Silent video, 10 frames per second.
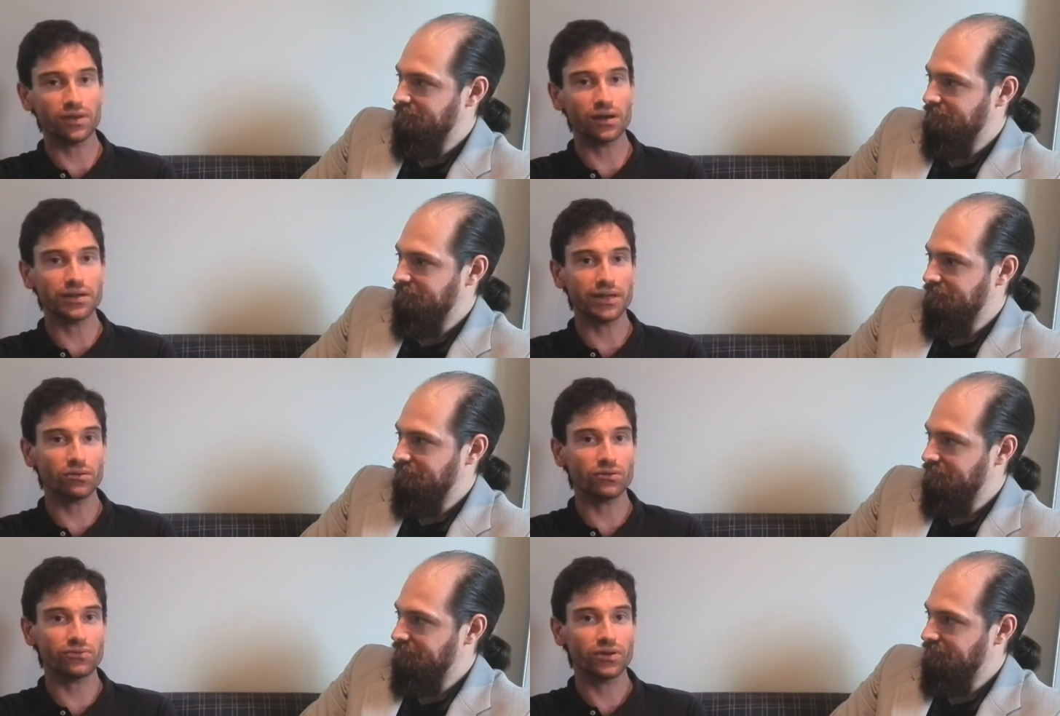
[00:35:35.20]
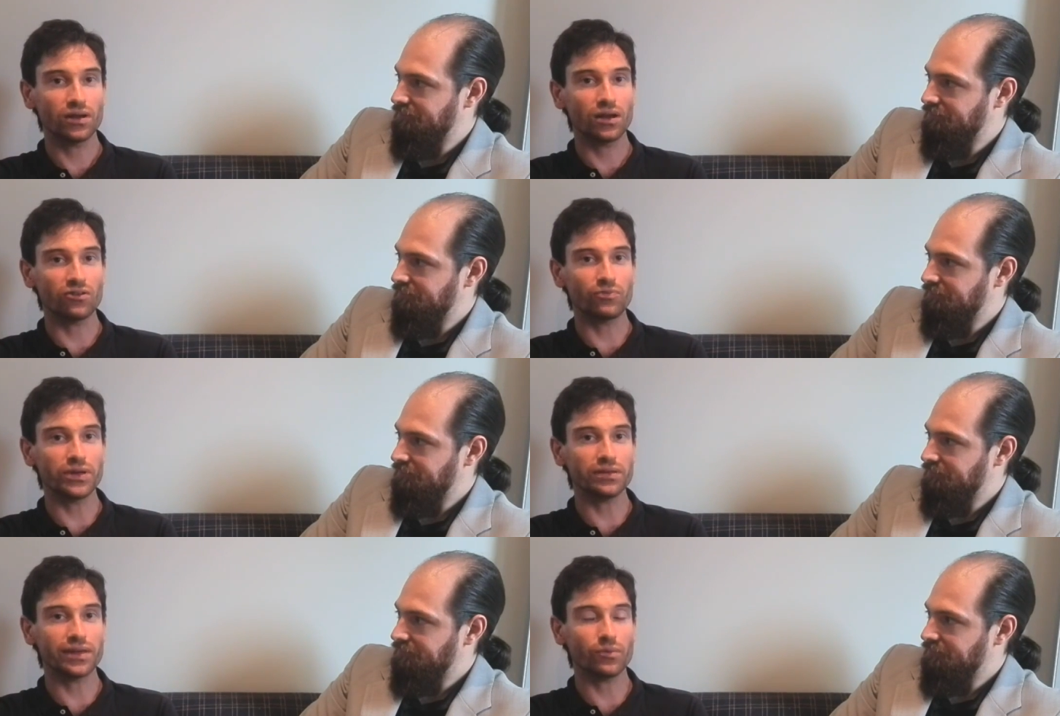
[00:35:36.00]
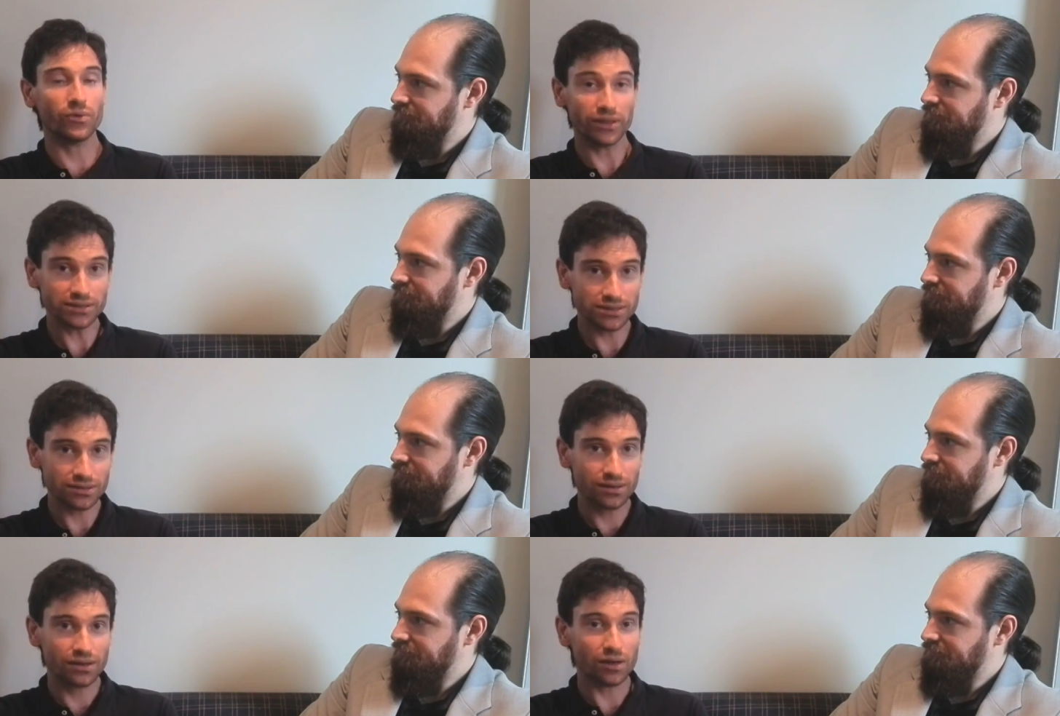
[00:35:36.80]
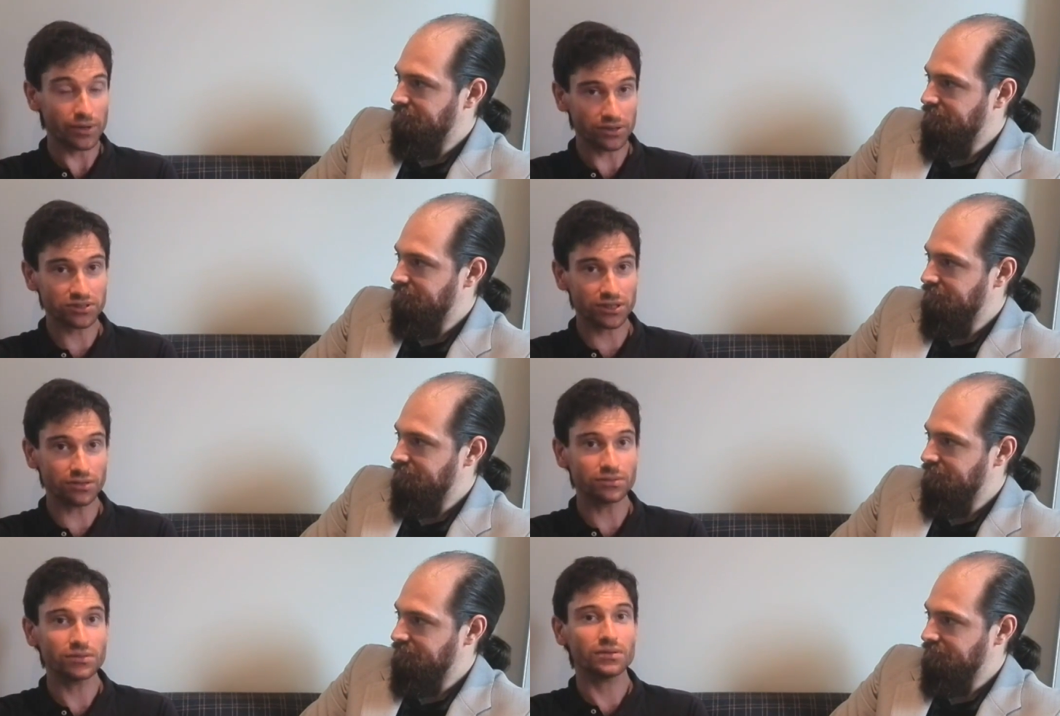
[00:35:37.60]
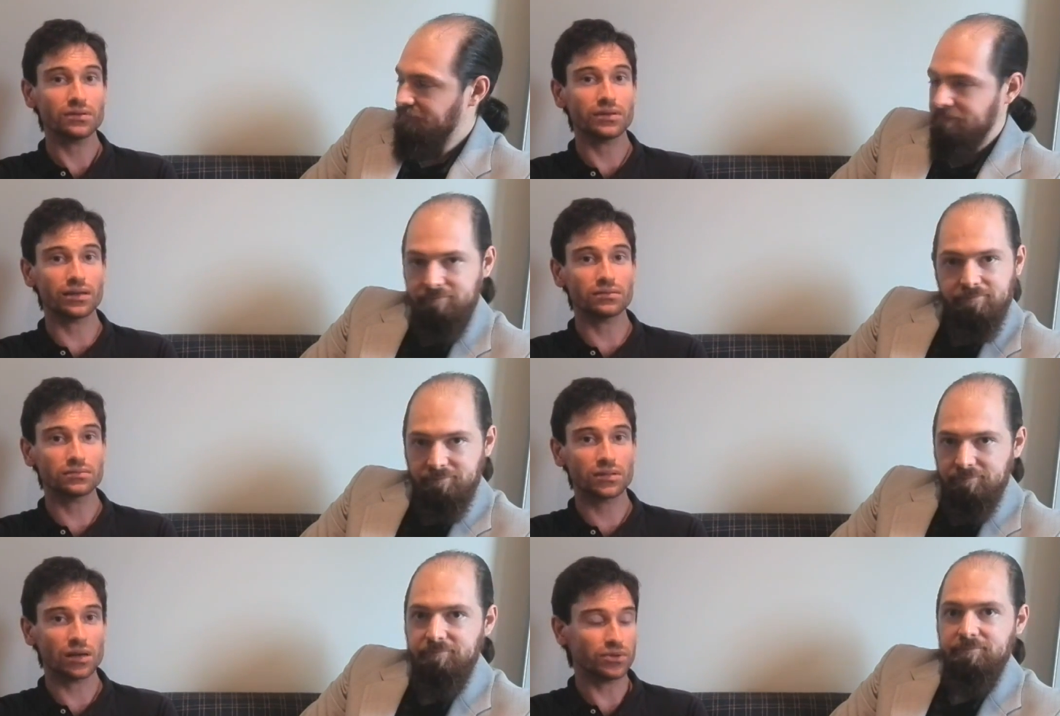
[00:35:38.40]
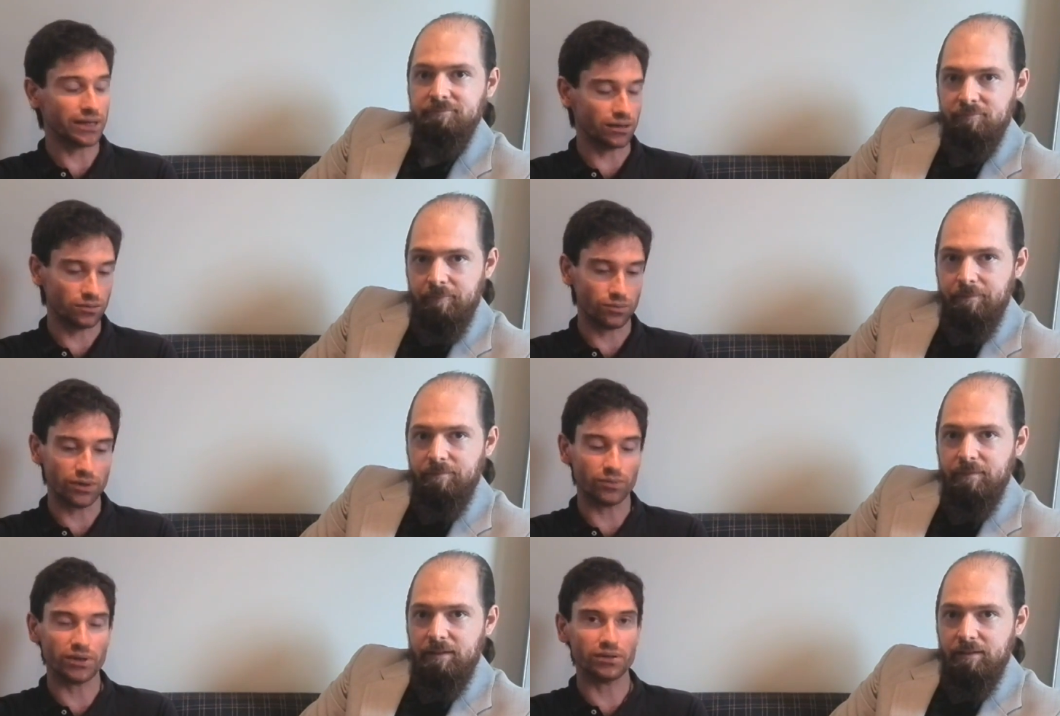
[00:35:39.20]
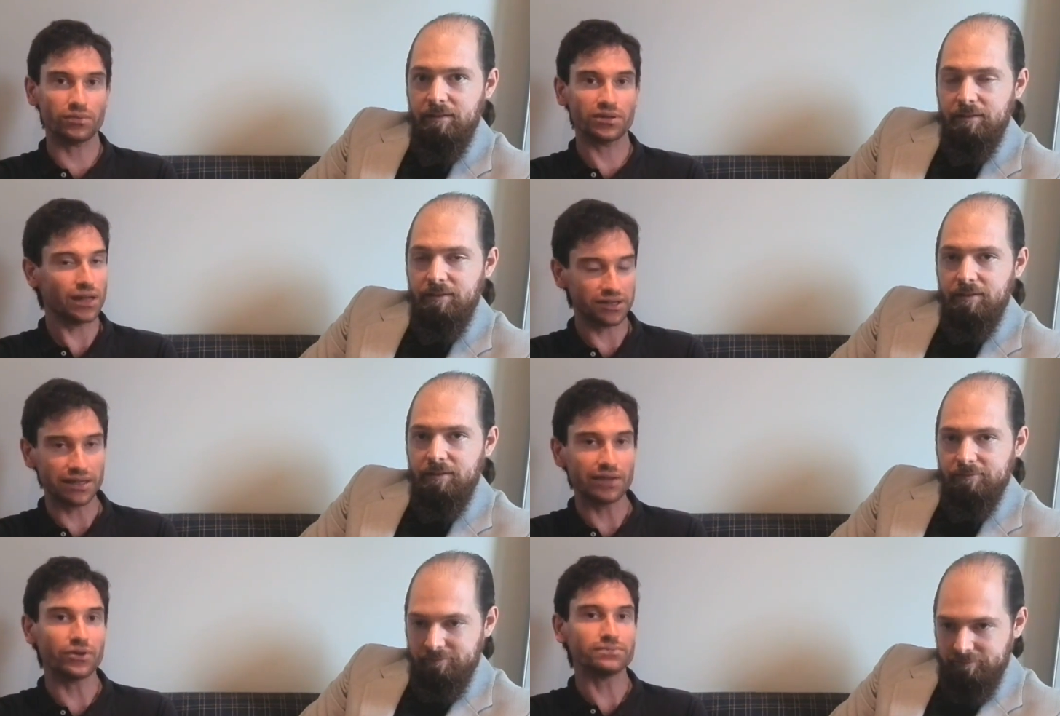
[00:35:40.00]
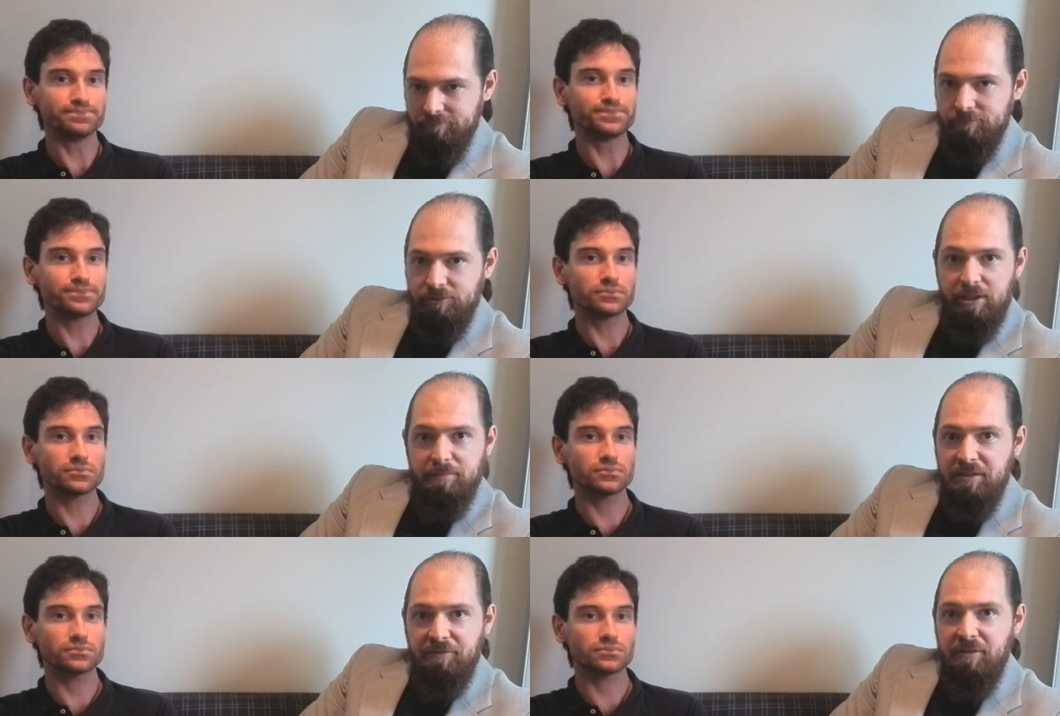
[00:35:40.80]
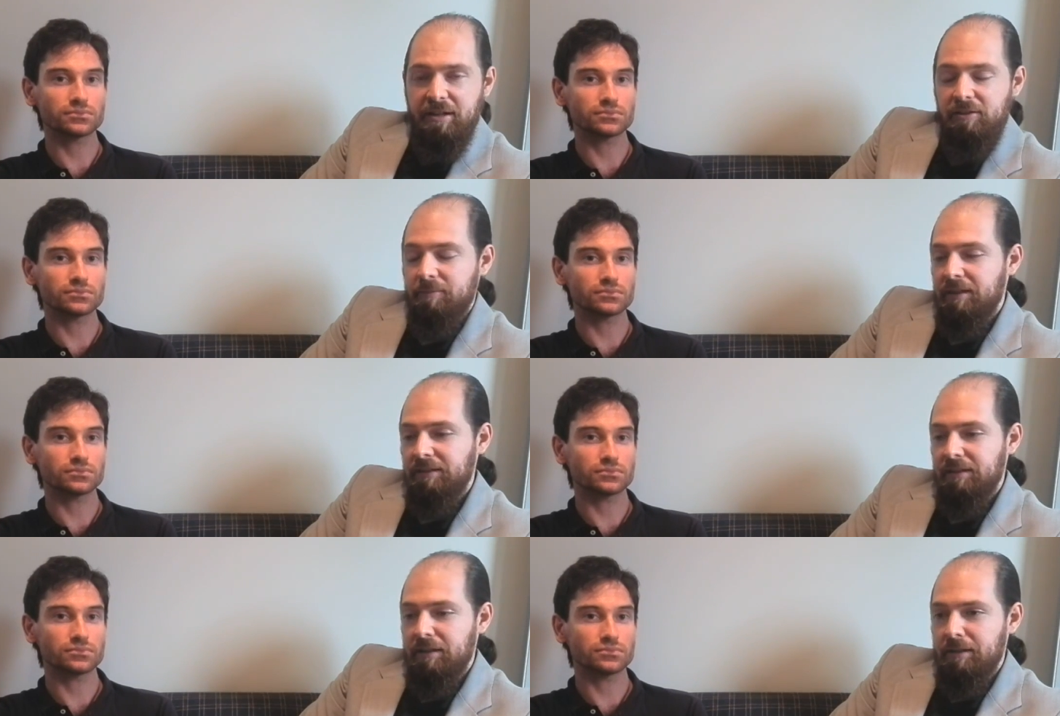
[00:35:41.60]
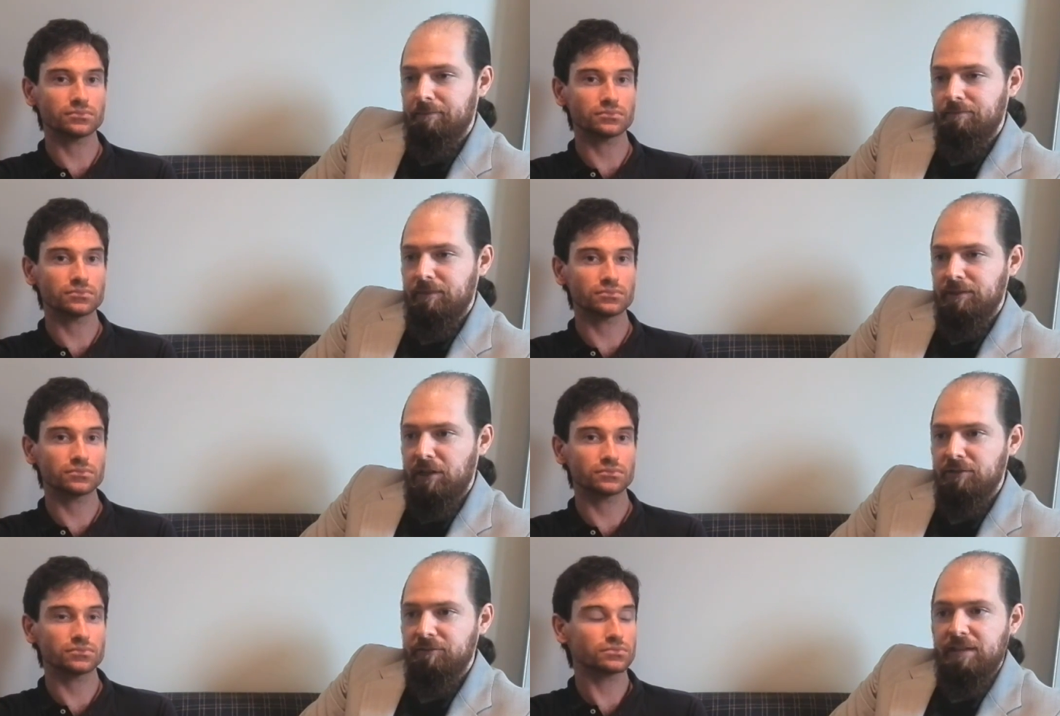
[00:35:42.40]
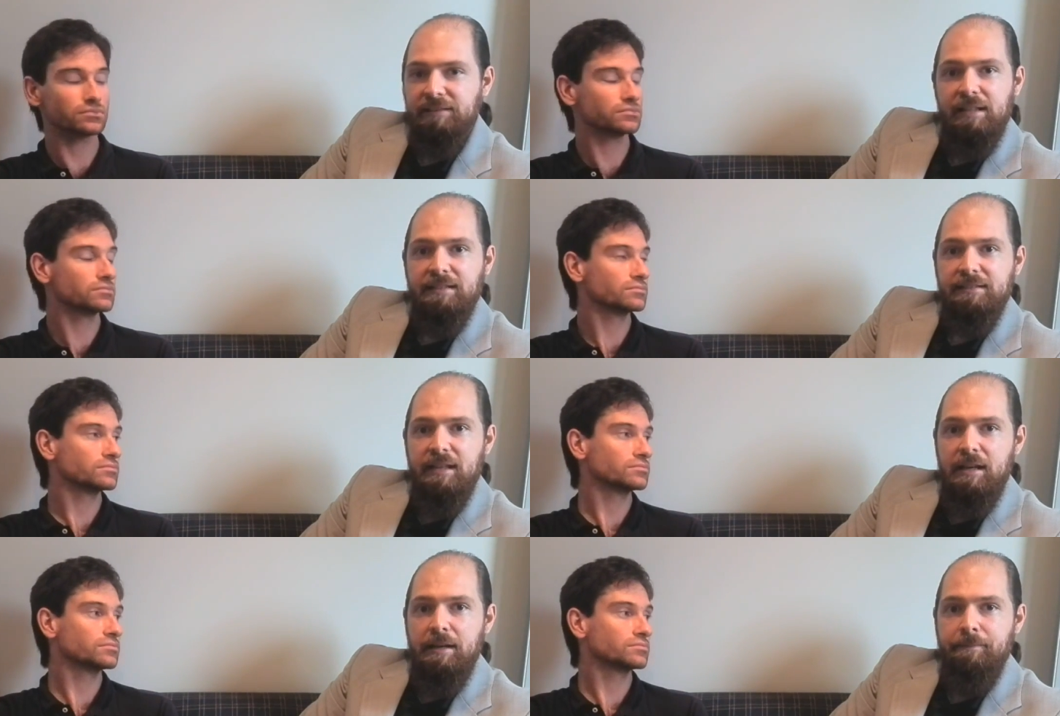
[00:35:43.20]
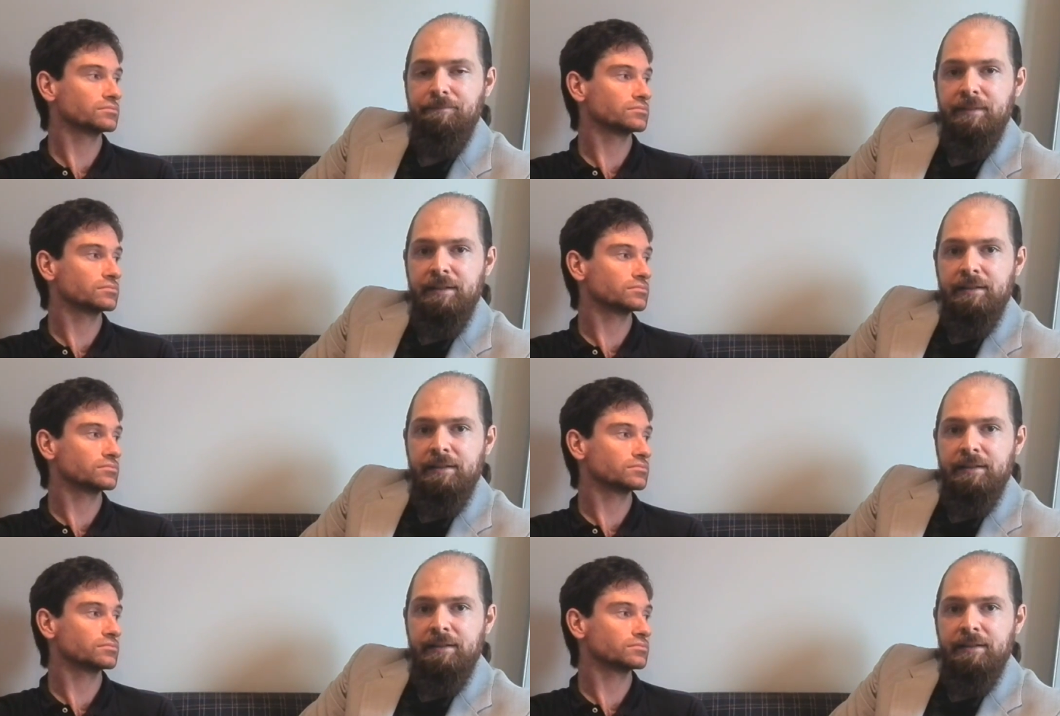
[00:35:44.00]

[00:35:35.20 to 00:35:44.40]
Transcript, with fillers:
Speaker 1: the idea of, of being there with us appeals to you, then come down. We'd be delighted to have you.
Speaker 2: Don't be afraid. I mean, um, don't think that. Um,